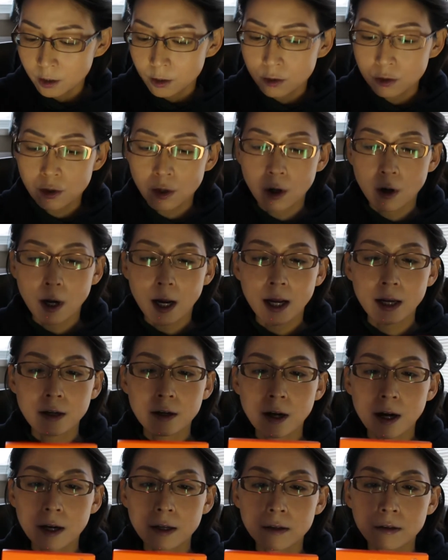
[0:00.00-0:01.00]
So I
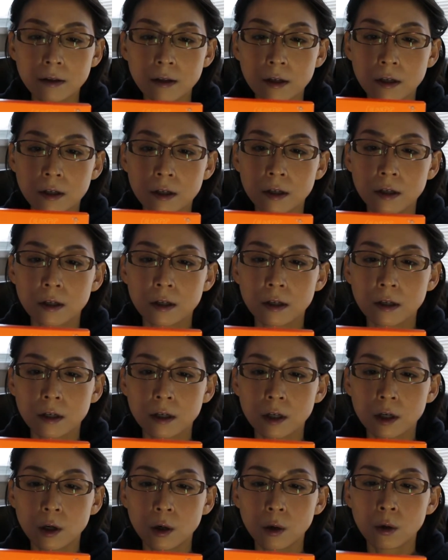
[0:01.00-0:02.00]
got the
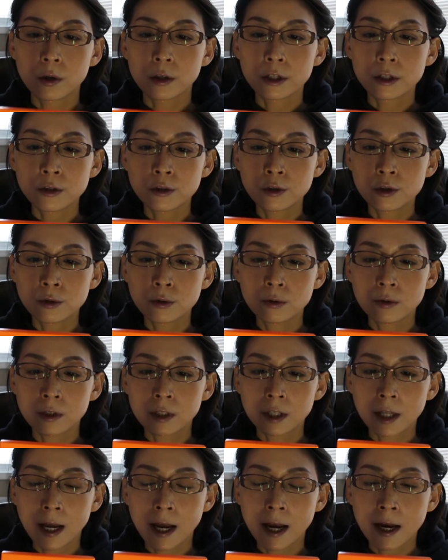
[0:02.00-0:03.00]
Orange You
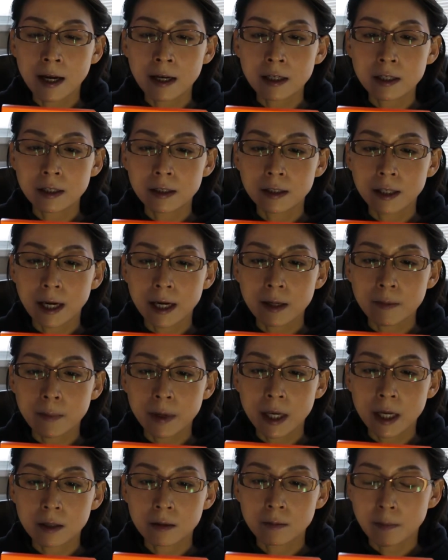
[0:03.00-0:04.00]
Glad
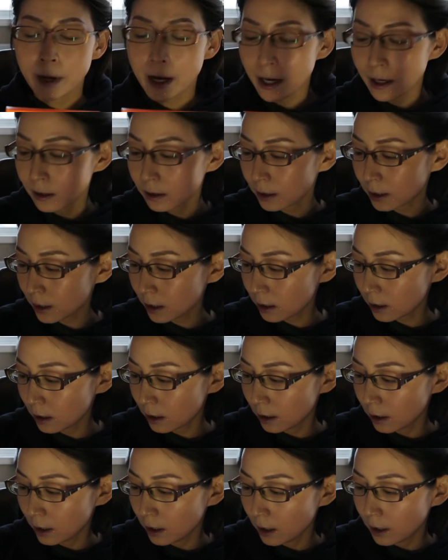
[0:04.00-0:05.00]
9-pan palette
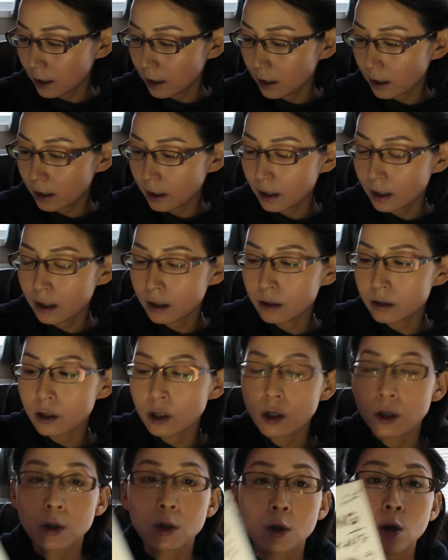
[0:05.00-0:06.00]

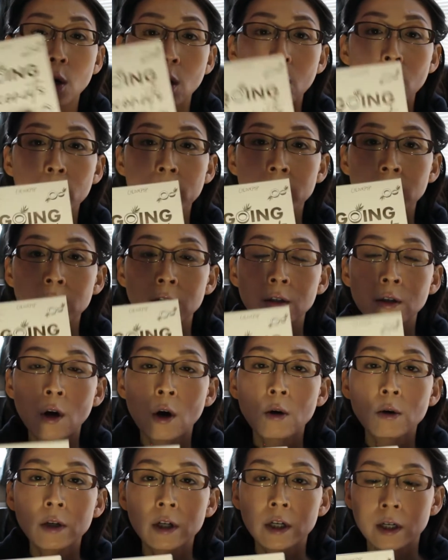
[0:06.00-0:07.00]
and Going
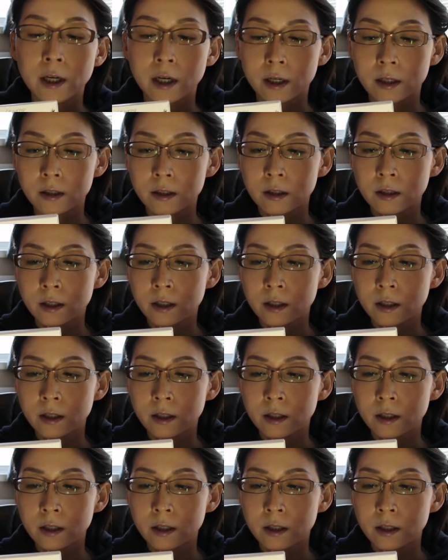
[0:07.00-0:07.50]
Coconuts